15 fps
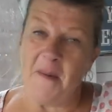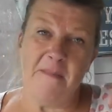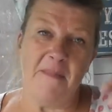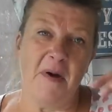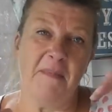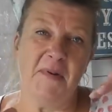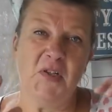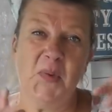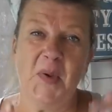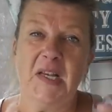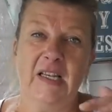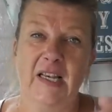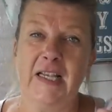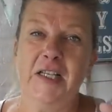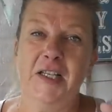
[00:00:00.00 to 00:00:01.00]
But between
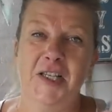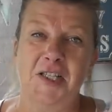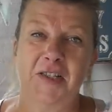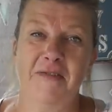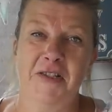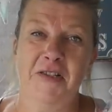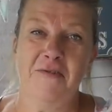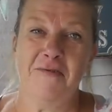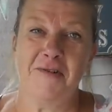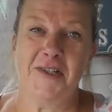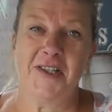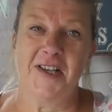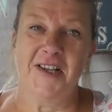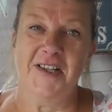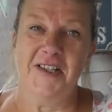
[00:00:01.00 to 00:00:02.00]
Lancashire and
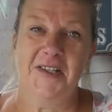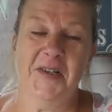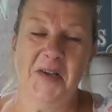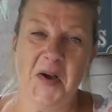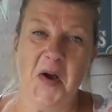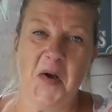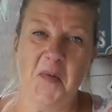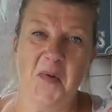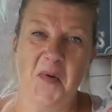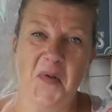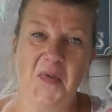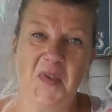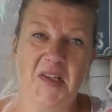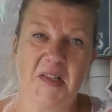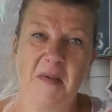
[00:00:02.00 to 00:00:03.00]
Yorkshire,
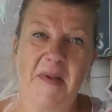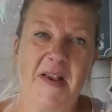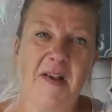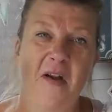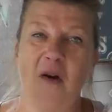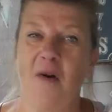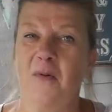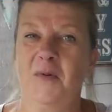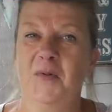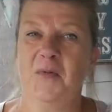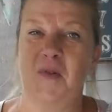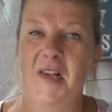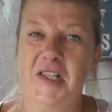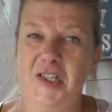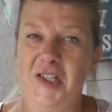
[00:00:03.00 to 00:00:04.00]
there's a big old
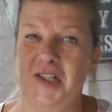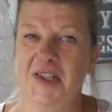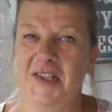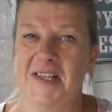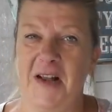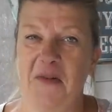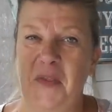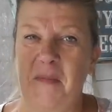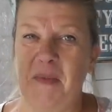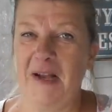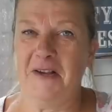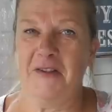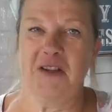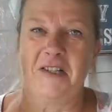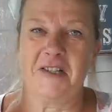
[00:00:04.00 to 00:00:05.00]
ridge down the
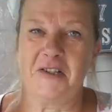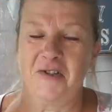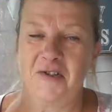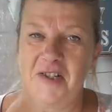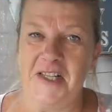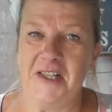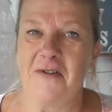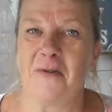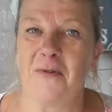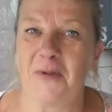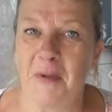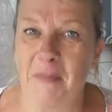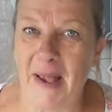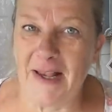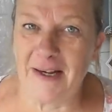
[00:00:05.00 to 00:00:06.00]
back of the country called
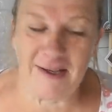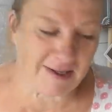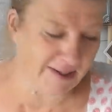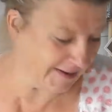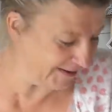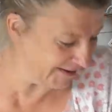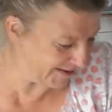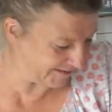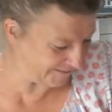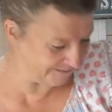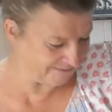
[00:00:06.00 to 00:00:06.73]
the Pennines.